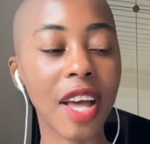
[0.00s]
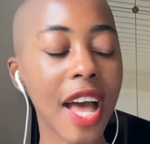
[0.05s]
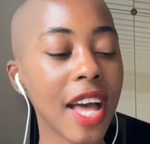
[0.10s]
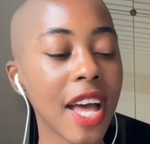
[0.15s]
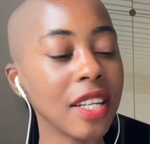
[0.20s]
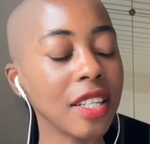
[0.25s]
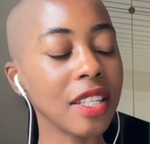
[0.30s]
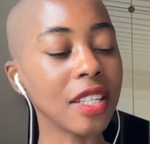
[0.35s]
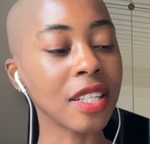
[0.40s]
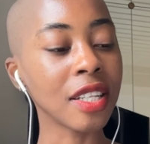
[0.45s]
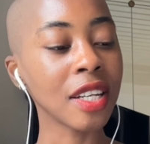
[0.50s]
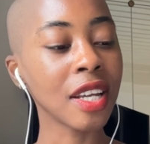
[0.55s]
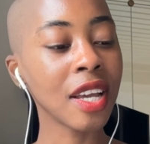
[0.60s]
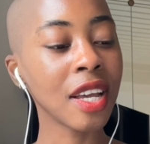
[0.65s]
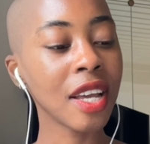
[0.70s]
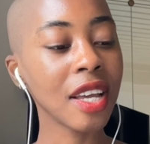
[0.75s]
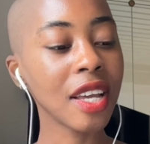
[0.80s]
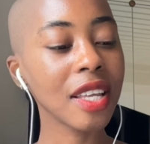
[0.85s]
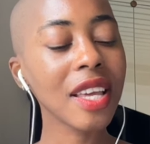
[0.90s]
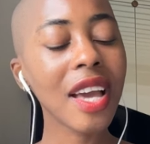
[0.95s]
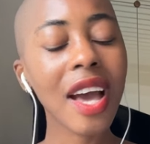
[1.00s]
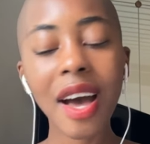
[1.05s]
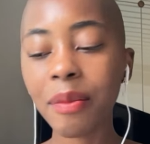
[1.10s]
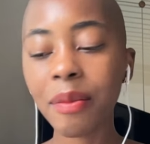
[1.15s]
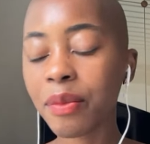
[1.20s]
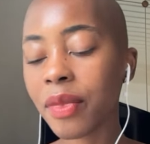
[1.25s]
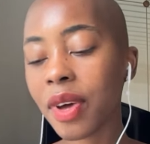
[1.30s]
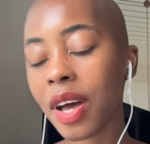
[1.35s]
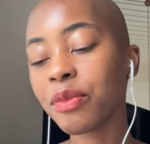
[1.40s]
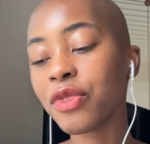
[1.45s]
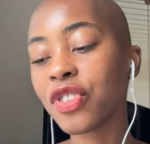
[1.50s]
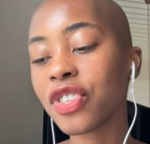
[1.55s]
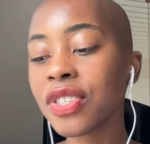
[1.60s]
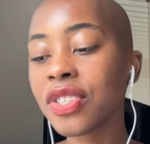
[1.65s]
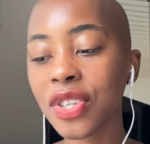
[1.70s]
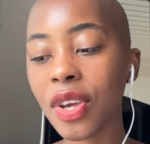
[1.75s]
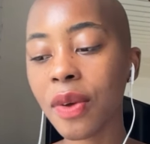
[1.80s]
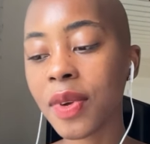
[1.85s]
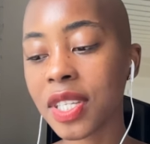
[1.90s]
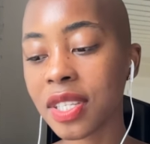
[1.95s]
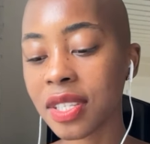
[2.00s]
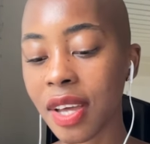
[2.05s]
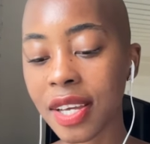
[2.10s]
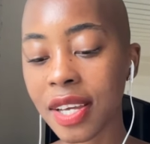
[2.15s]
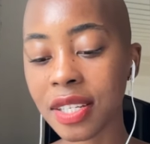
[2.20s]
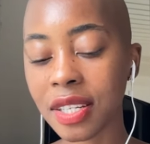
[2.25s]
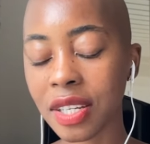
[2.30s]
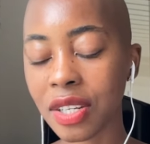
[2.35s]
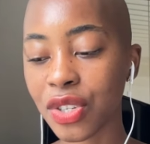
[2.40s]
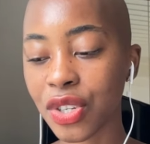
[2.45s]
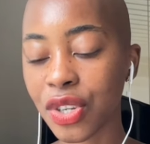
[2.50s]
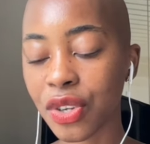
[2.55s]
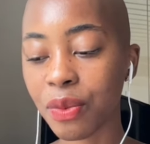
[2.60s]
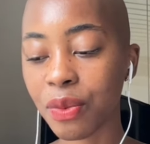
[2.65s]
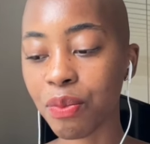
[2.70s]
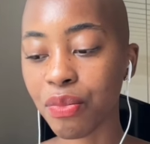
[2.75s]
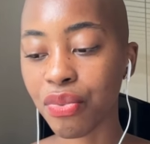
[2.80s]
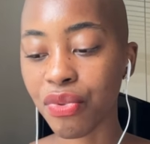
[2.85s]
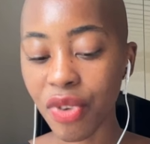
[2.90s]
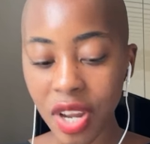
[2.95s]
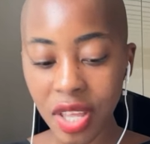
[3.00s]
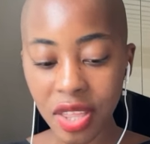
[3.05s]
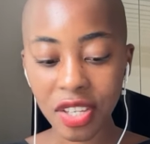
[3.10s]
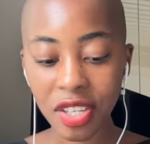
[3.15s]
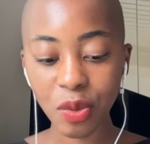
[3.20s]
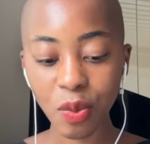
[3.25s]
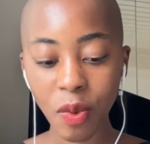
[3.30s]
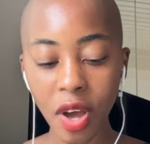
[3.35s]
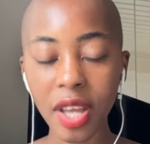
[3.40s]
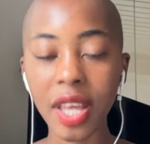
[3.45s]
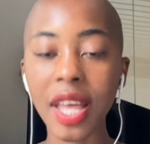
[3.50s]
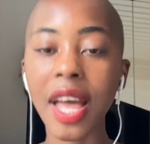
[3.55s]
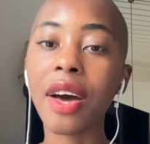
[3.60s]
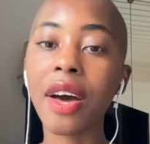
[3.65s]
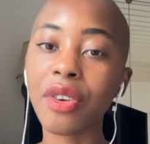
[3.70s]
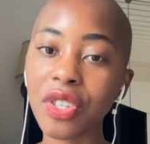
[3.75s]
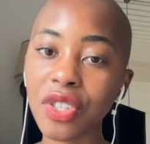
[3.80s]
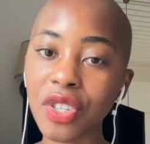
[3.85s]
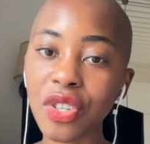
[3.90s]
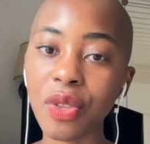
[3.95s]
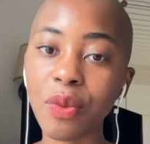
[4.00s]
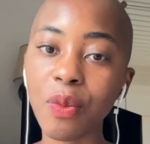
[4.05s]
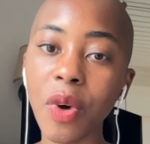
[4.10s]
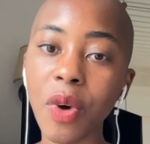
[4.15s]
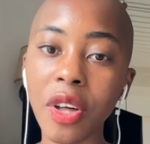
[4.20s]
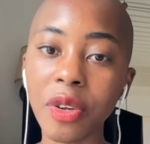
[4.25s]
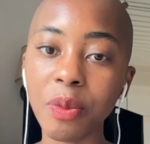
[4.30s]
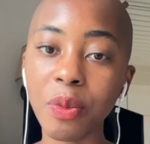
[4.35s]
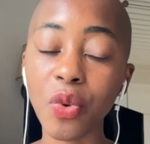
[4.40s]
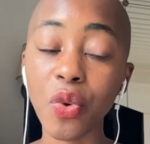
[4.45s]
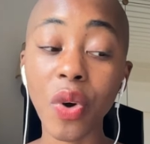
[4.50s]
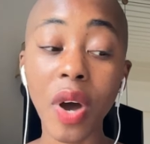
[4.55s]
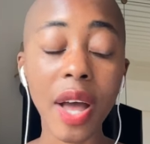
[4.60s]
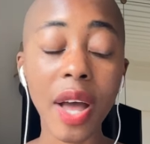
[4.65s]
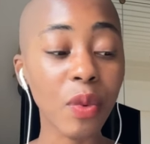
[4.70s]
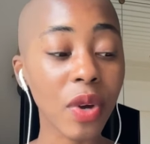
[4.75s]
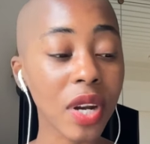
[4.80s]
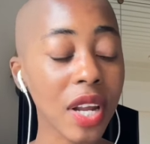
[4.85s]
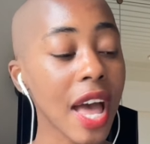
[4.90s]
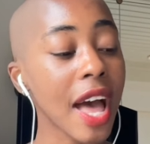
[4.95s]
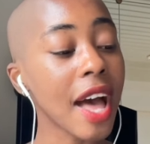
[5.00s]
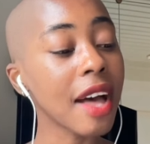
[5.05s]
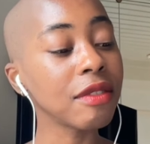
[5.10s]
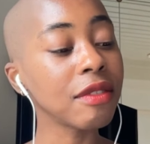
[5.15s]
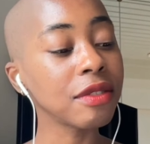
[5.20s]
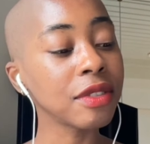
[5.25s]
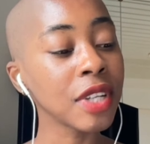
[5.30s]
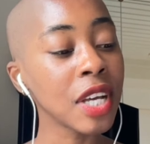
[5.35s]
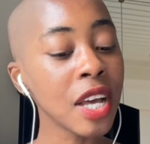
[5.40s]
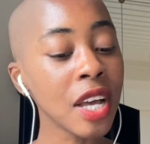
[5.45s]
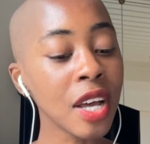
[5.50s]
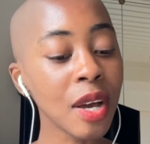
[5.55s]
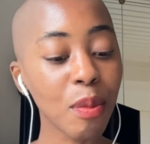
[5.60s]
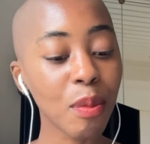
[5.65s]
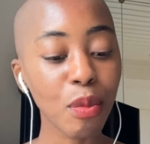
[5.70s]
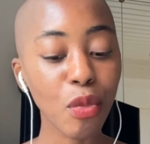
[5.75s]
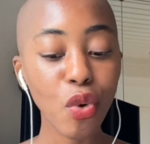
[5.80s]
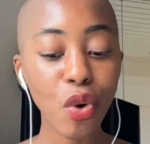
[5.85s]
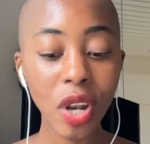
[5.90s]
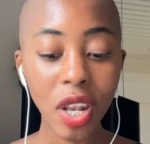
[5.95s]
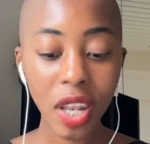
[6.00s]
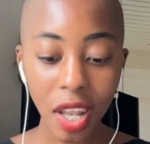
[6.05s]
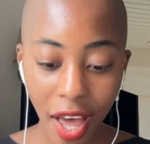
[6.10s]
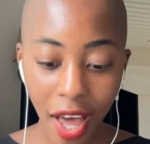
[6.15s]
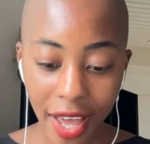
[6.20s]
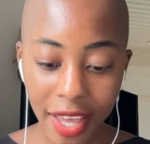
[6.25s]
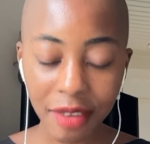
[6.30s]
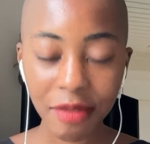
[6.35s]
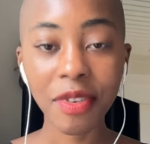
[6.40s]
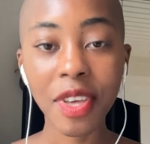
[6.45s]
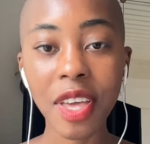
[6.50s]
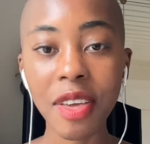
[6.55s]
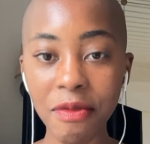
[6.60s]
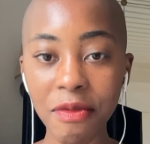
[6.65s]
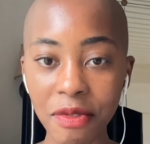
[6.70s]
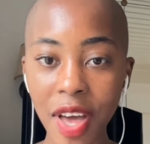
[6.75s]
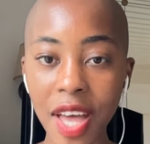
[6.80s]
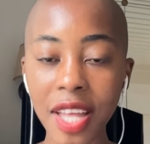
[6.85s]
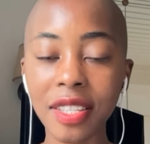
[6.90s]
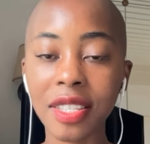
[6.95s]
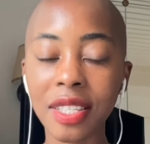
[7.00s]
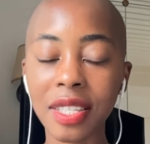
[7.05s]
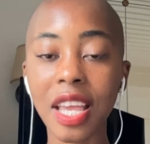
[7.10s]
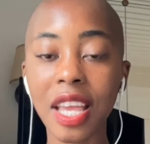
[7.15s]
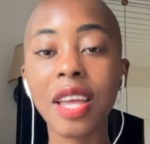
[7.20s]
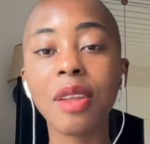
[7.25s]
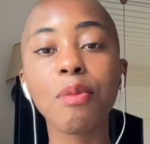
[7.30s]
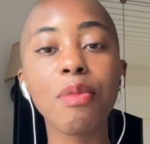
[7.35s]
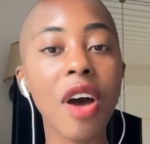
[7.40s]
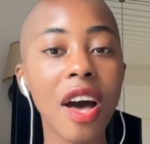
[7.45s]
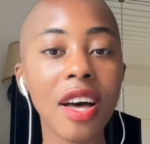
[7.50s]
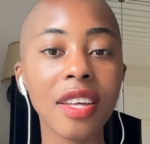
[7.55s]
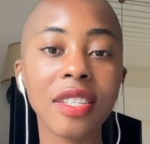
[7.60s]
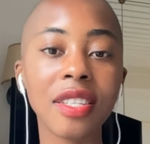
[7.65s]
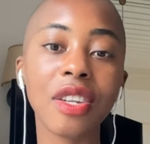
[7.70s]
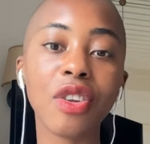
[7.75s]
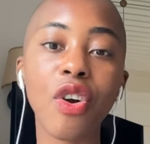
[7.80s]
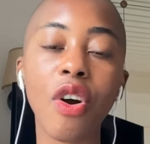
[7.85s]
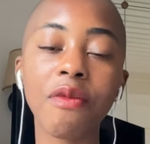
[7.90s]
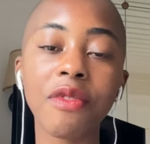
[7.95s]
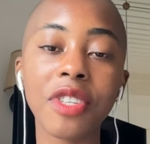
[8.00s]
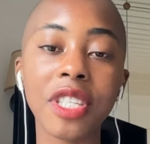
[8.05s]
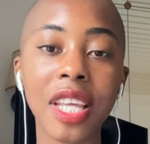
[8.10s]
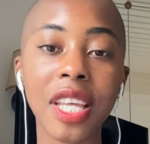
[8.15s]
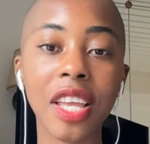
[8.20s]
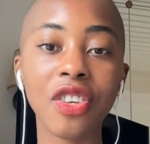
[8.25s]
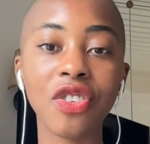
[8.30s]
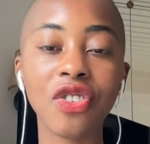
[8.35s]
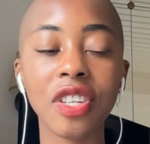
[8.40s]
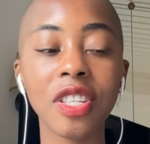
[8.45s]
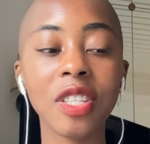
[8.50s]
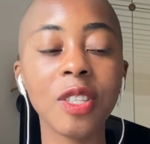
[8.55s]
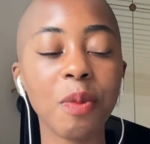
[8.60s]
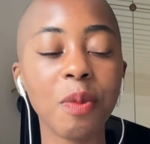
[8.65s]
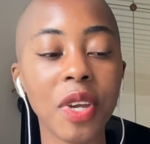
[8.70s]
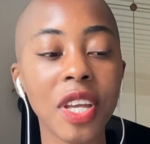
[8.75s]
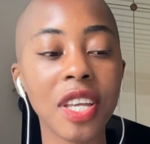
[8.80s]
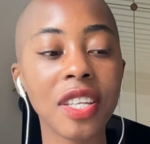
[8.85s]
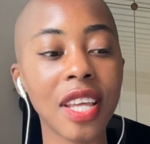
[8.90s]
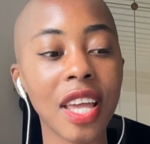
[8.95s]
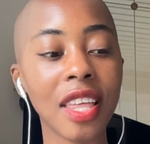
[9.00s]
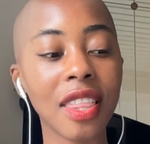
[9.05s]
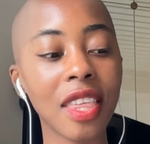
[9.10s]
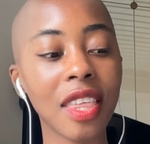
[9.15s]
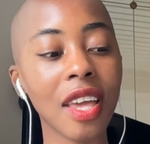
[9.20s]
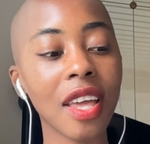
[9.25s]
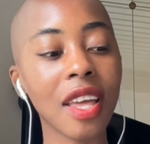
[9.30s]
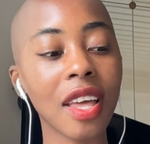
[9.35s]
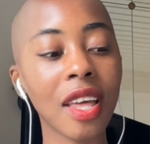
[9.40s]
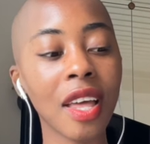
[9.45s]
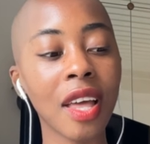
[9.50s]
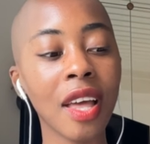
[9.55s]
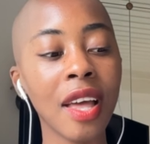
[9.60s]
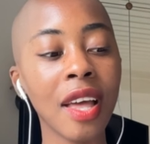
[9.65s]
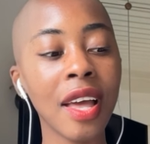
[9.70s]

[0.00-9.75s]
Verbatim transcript: And yeah, I'm, I'm just so excited to bring this work out into the world more. I want to have more live events, in-person conversations, because I think